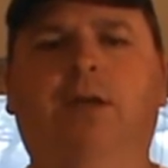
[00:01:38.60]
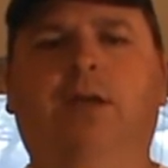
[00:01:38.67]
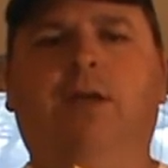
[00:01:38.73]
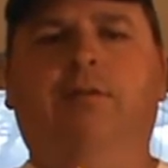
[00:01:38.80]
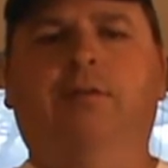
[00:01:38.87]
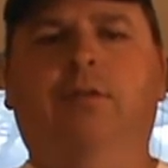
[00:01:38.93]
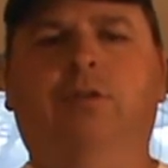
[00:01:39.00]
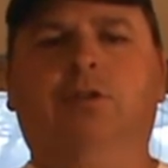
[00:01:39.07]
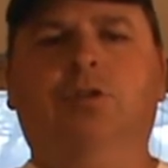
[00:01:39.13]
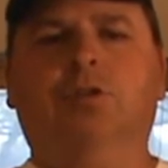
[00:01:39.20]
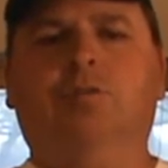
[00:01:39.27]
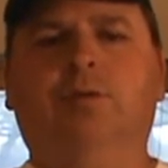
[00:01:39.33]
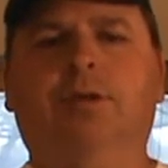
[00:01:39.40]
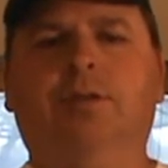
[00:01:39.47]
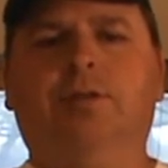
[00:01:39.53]
Give it a little
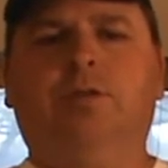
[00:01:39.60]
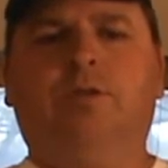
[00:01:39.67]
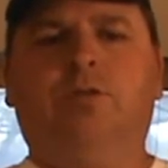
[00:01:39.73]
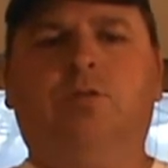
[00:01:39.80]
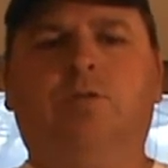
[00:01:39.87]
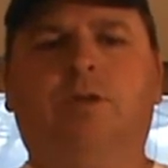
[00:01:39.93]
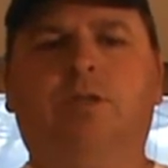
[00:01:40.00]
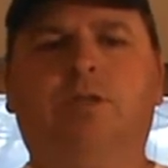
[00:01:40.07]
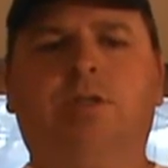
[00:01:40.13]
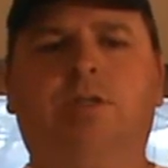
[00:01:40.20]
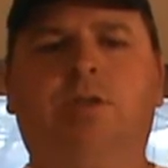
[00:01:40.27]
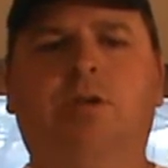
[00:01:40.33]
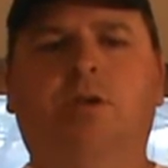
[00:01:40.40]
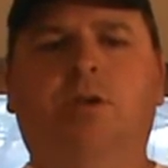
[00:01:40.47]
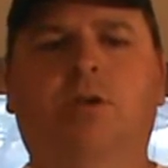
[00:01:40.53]
squeeze, a little
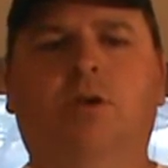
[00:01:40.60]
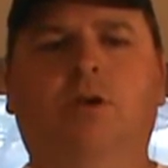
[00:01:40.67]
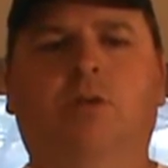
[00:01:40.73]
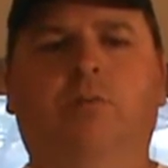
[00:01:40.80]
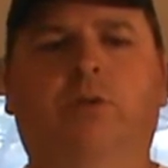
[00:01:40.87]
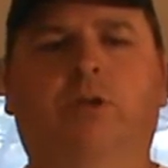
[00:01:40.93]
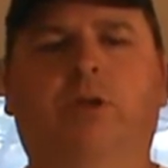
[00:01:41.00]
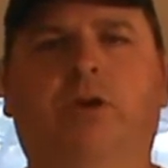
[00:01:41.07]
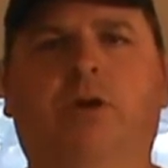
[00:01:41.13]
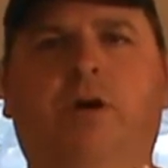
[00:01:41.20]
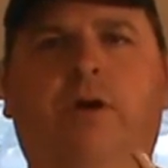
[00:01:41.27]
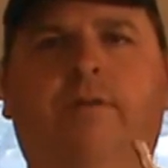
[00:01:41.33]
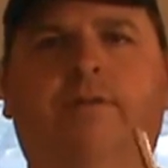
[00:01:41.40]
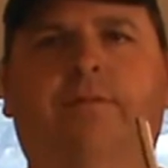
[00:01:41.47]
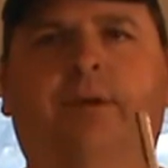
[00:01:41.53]
twist, pull it
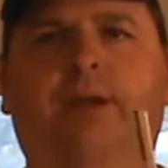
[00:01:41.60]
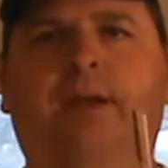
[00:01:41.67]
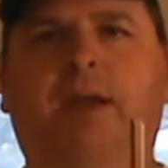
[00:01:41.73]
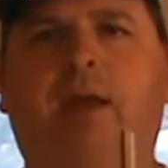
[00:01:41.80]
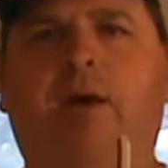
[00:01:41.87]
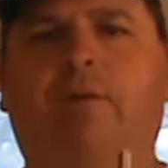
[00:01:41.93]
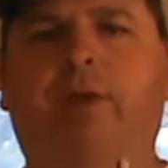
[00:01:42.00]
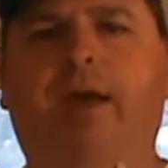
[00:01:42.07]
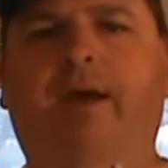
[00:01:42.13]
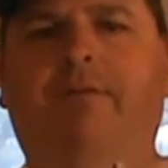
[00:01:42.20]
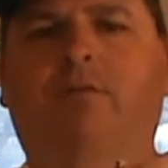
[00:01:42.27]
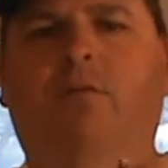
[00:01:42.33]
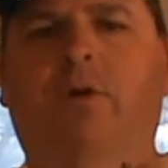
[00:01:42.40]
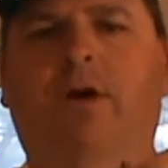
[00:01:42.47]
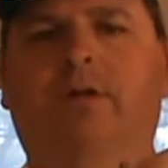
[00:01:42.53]
off, and now we have
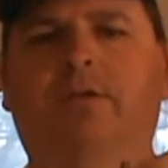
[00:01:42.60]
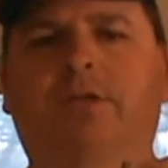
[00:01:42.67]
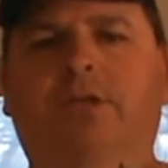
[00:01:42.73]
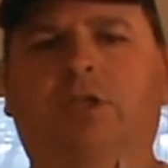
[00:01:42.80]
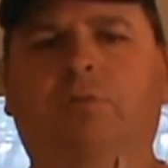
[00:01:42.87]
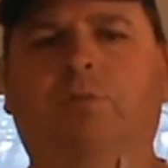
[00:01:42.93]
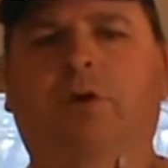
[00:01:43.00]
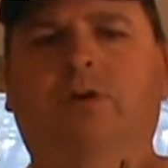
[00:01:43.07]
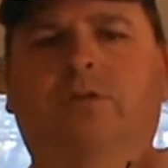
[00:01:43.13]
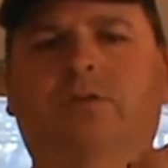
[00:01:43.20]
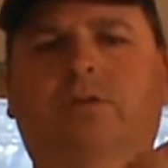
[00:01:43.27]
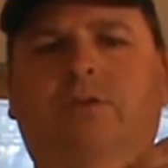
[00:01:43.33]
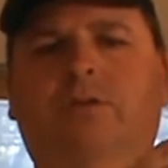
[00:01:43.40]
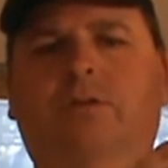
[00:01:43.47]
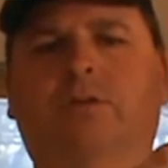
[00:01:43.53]
the wires
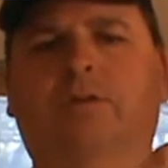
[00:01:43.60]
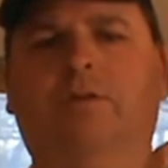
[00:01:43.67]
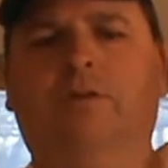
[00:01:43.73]
exposed.